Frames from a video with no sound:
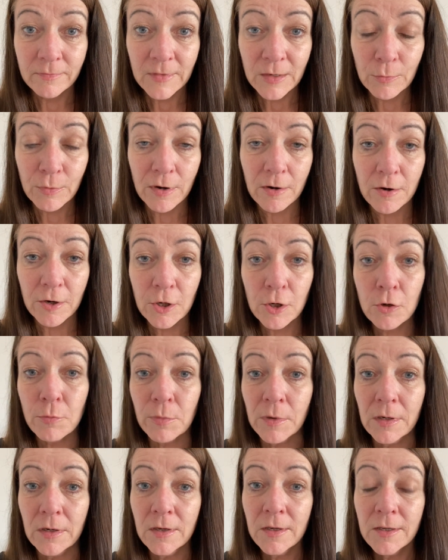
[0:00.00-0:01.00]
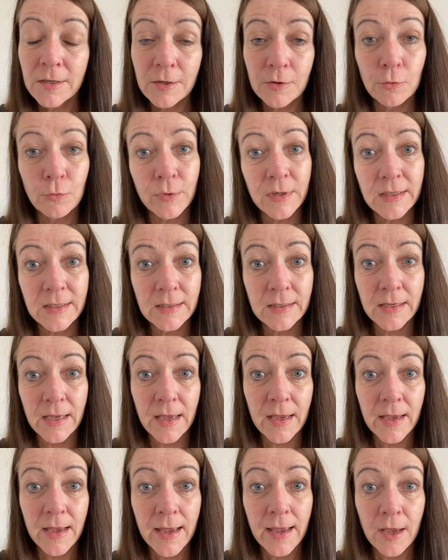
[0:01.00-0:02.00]
Where a human can always
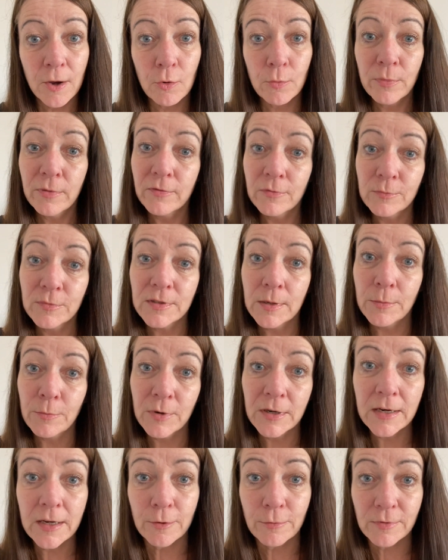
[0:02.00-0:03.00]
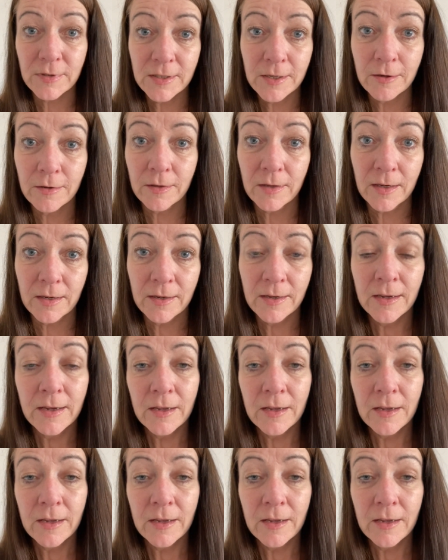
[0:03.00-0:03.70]
get help from someone else, can't they?